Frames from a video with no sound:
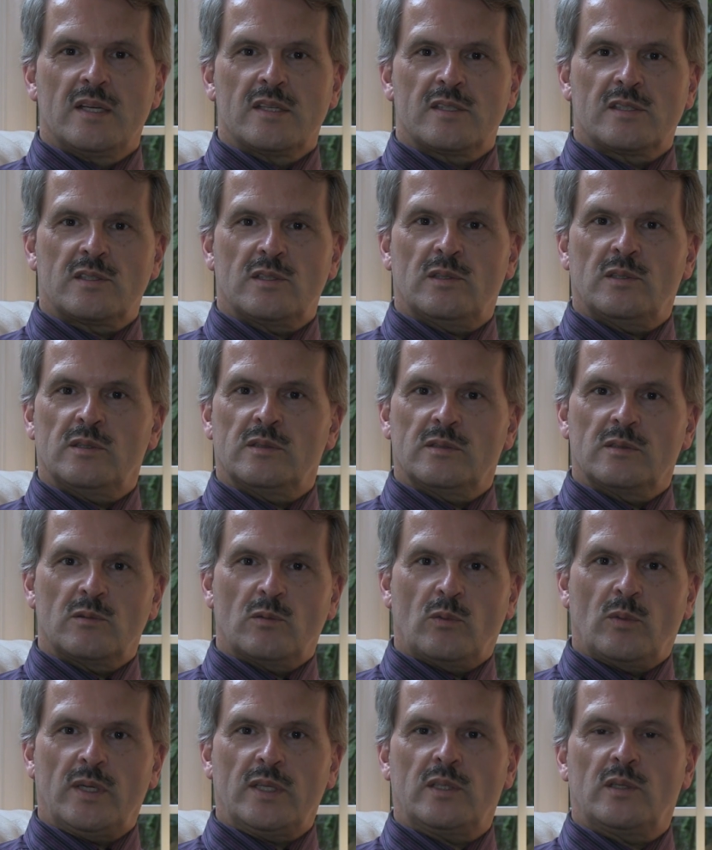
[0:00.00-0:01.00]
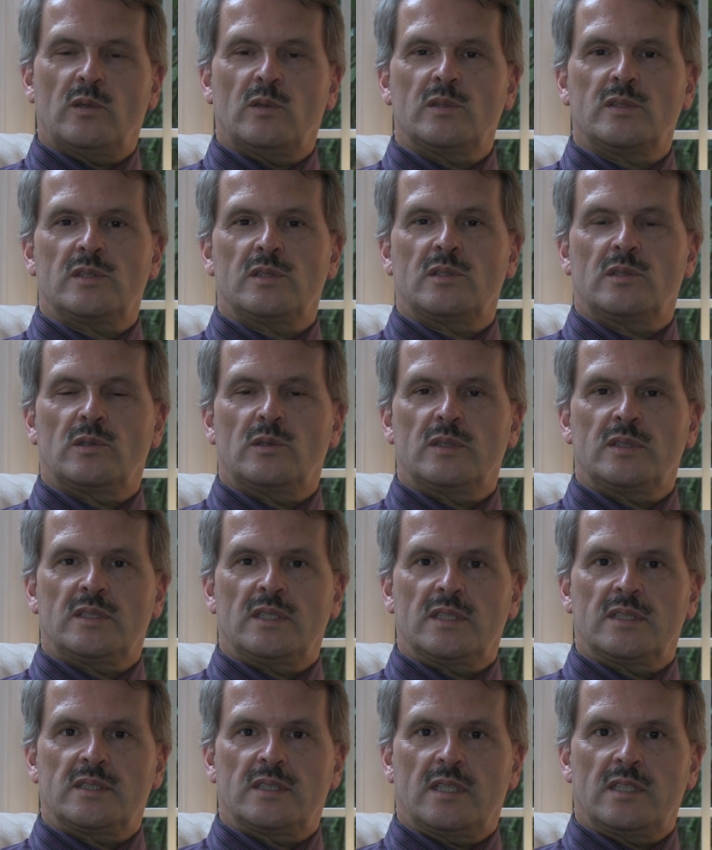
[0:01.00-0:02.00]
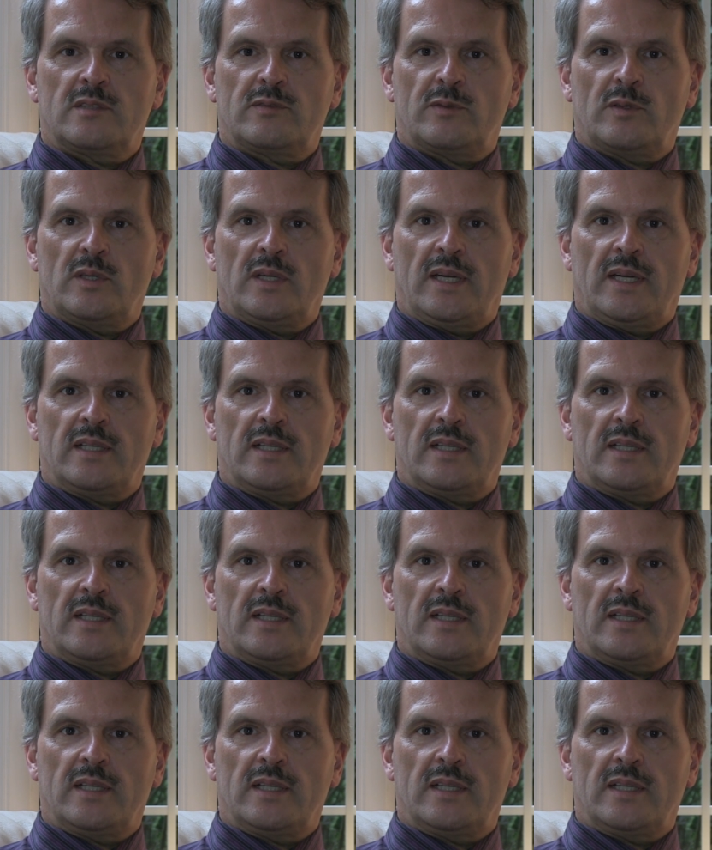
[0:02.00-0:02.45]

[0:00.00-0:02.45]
So, what goes into a successful